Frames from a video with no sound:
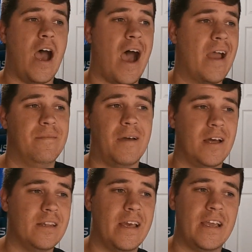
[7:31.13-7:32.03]
I'm
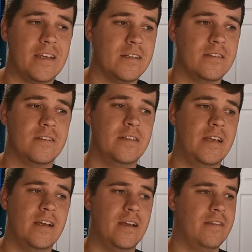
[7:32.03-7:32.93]
not
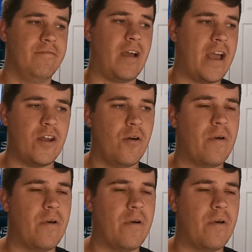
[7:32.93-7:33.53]
I know